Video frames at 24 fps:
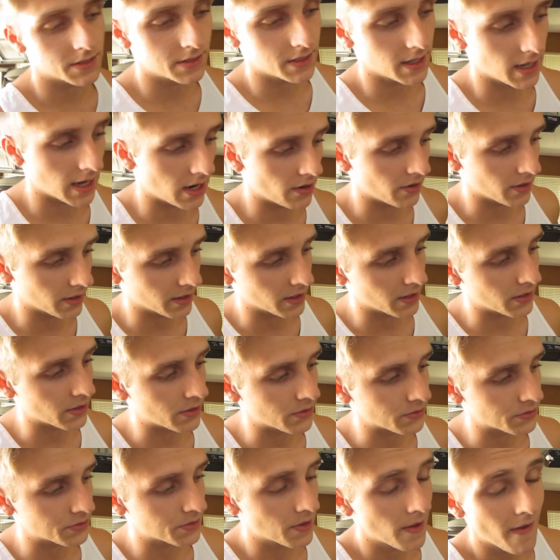see how it
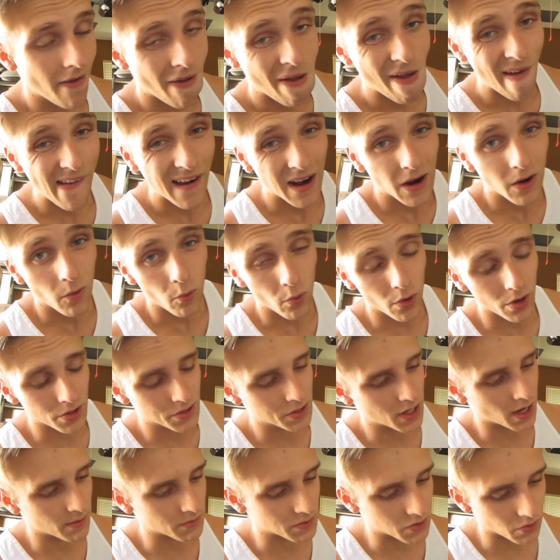goes.
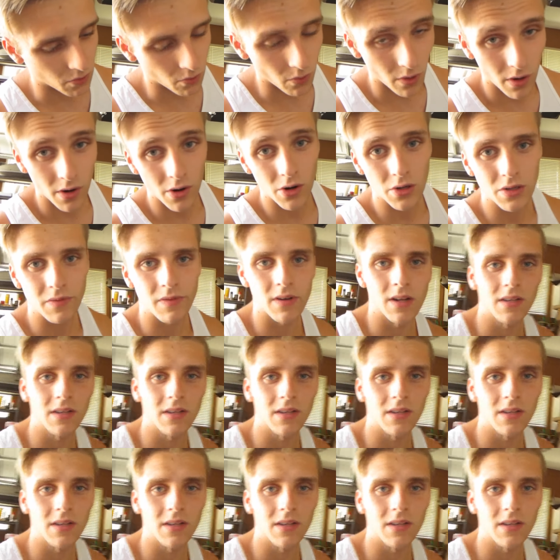Worst comes to worst, if